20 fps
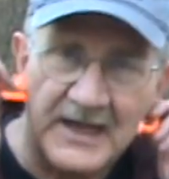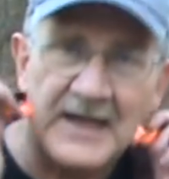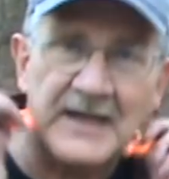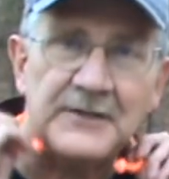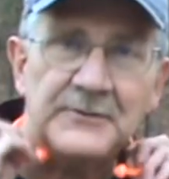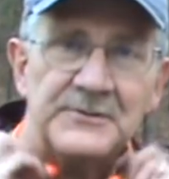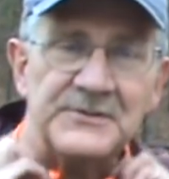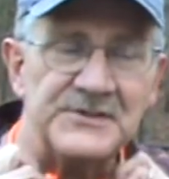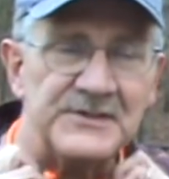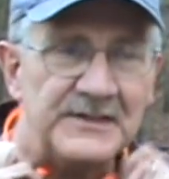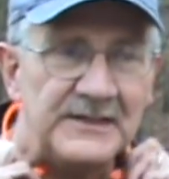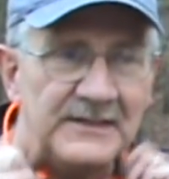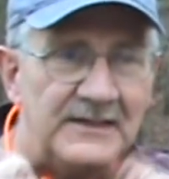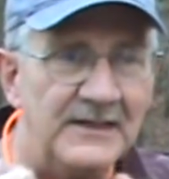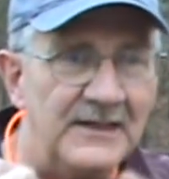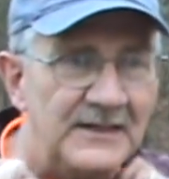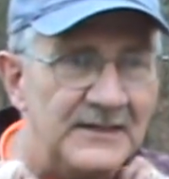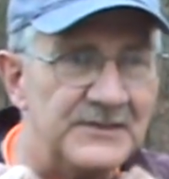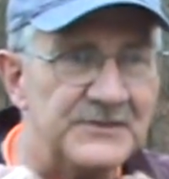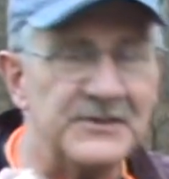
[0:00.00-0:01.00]
accuracy.
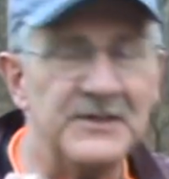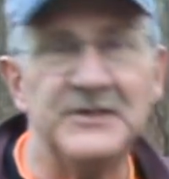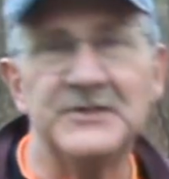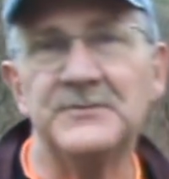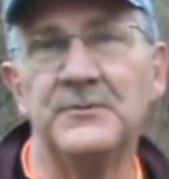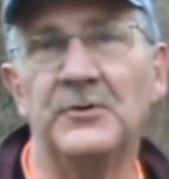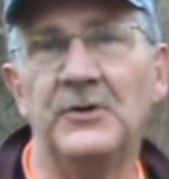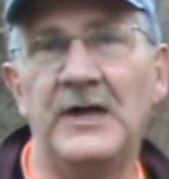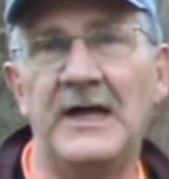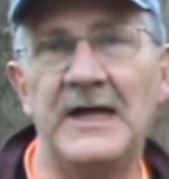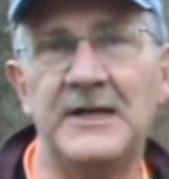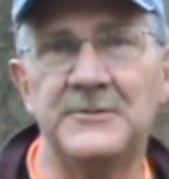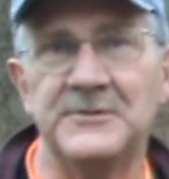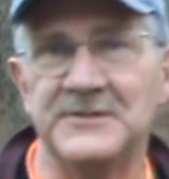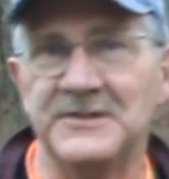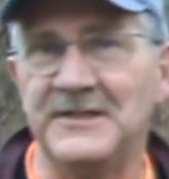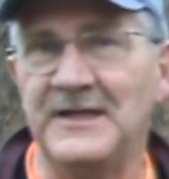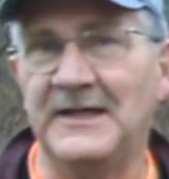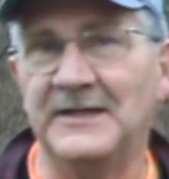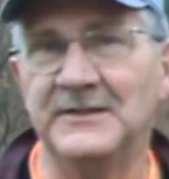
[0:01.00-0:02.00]
This gun's more
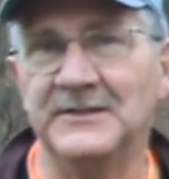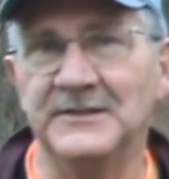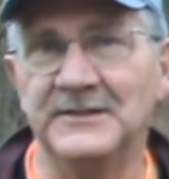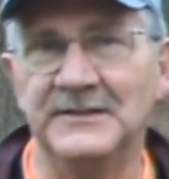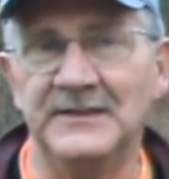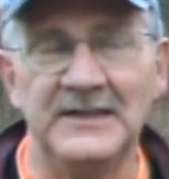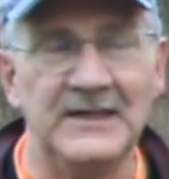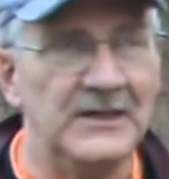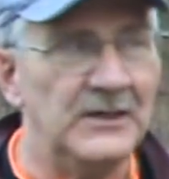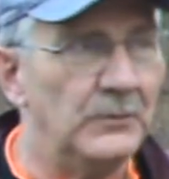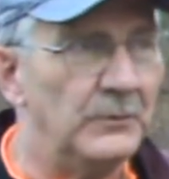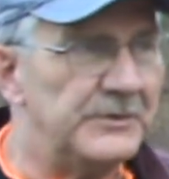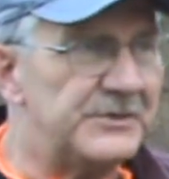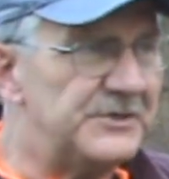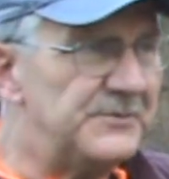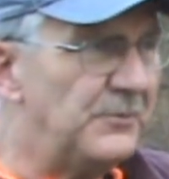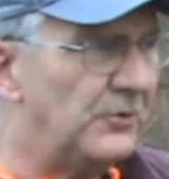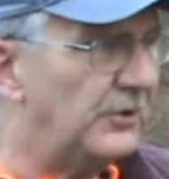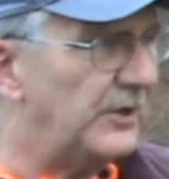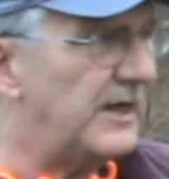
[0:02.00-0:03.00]
accurate than that gun.
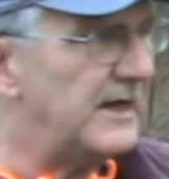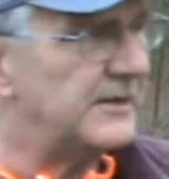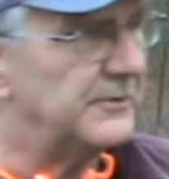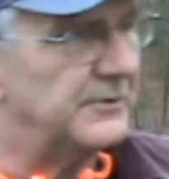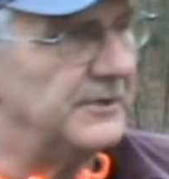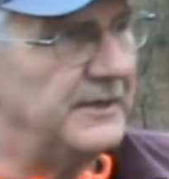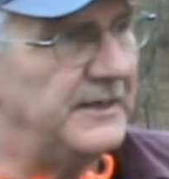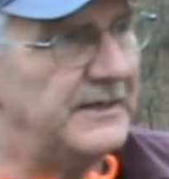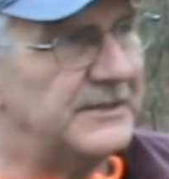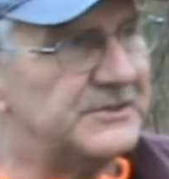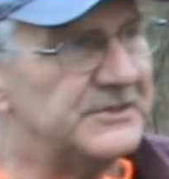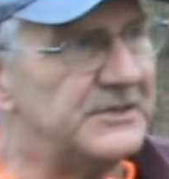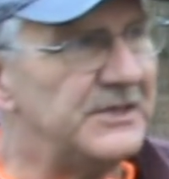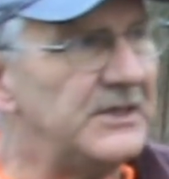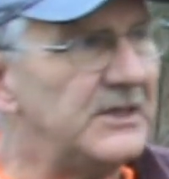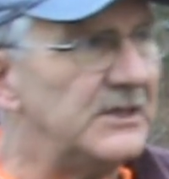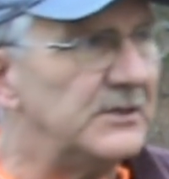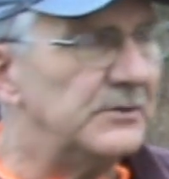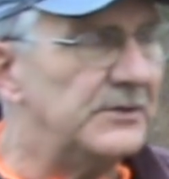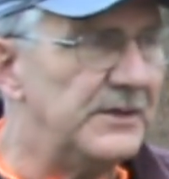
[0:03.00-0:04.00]
Which is more accurate, an
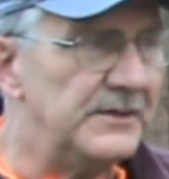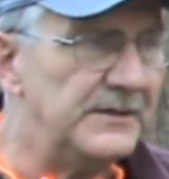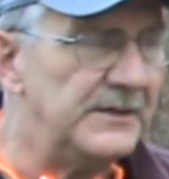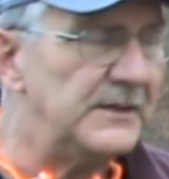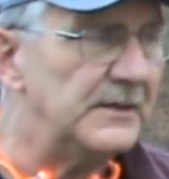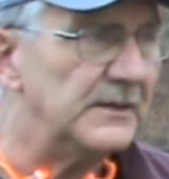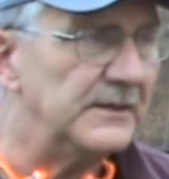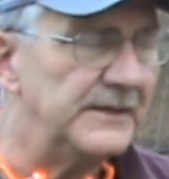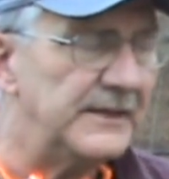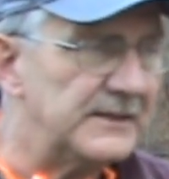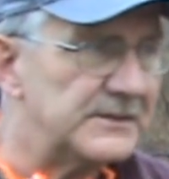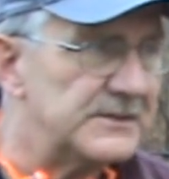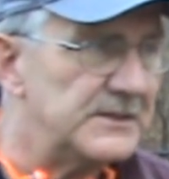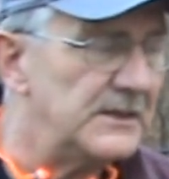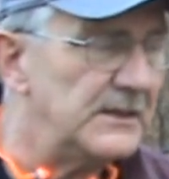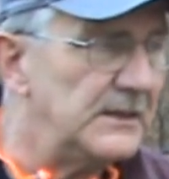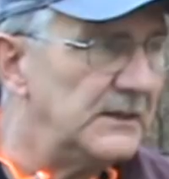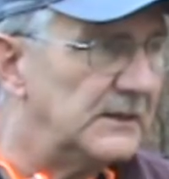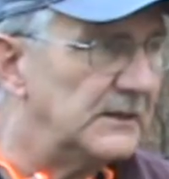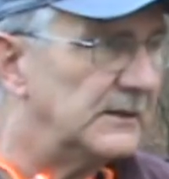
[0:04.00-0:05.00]
XD? Do you think an
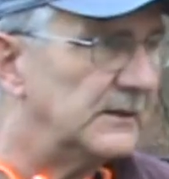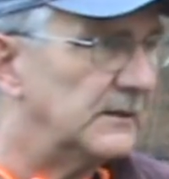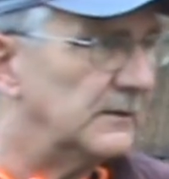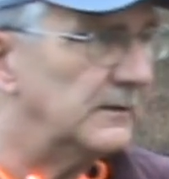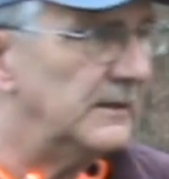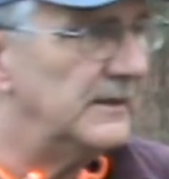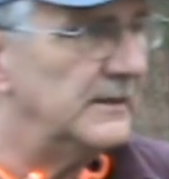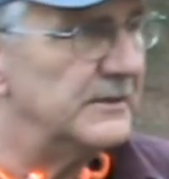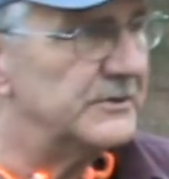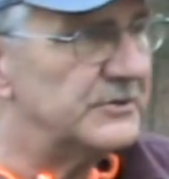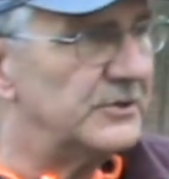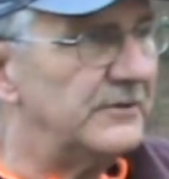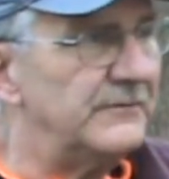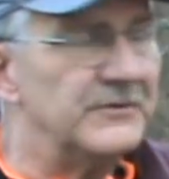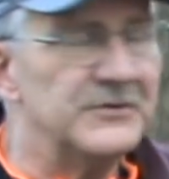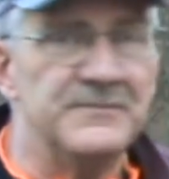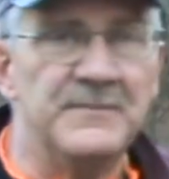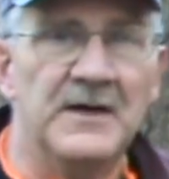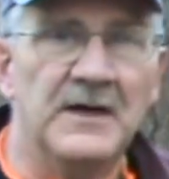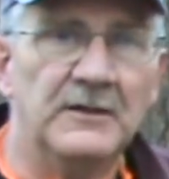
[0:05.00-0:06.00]
XD
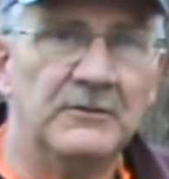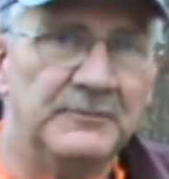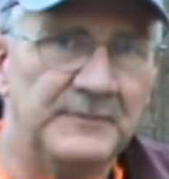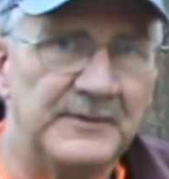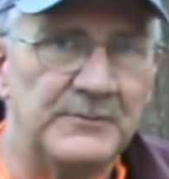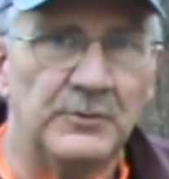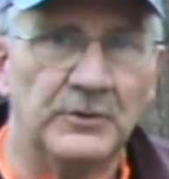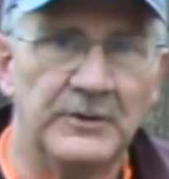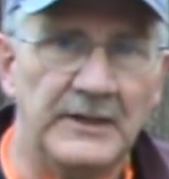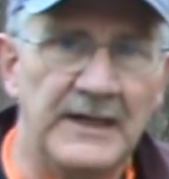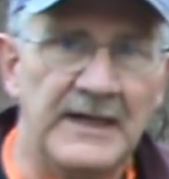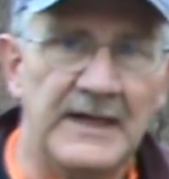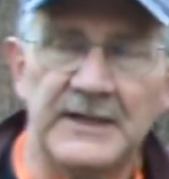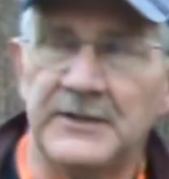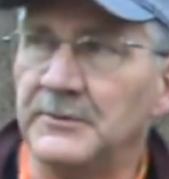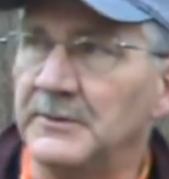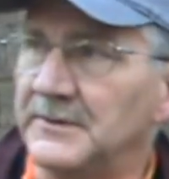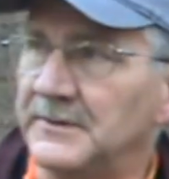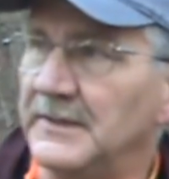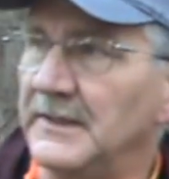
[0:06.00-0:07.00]
service model would be more
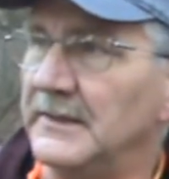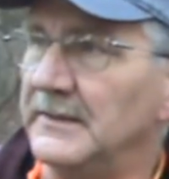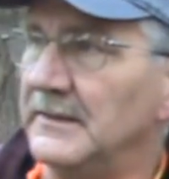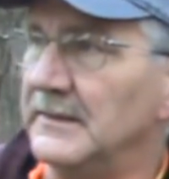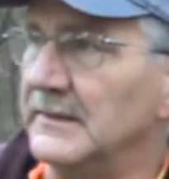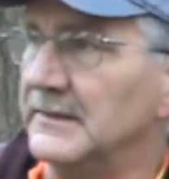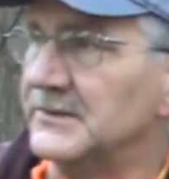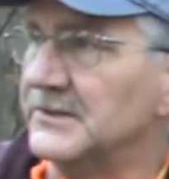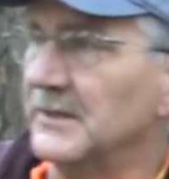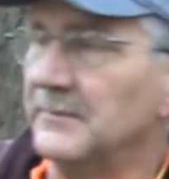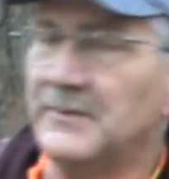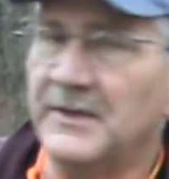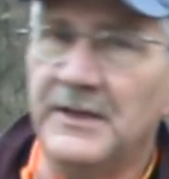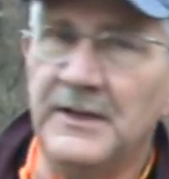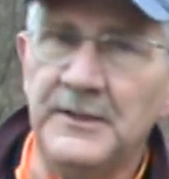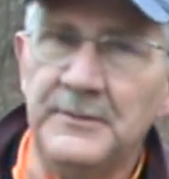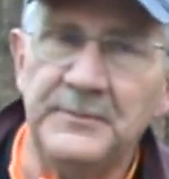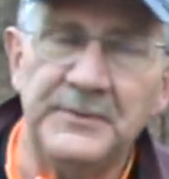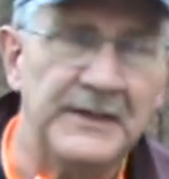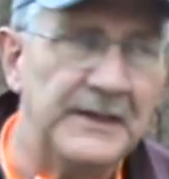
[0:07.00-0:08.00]
accurate than the
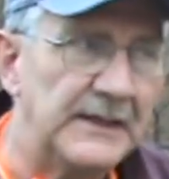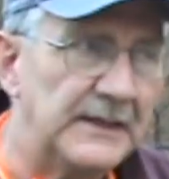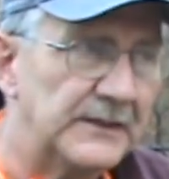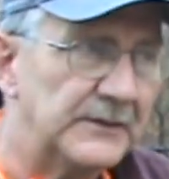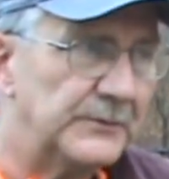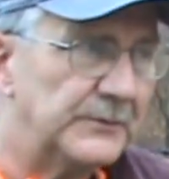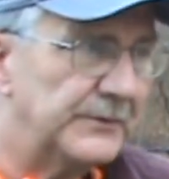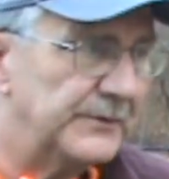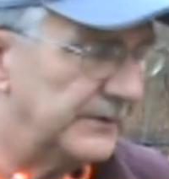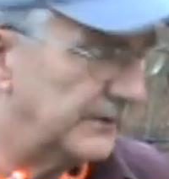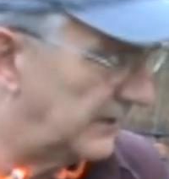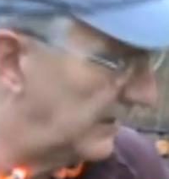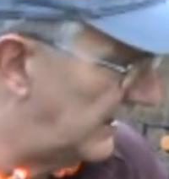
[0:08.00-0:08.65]
subcompact, or the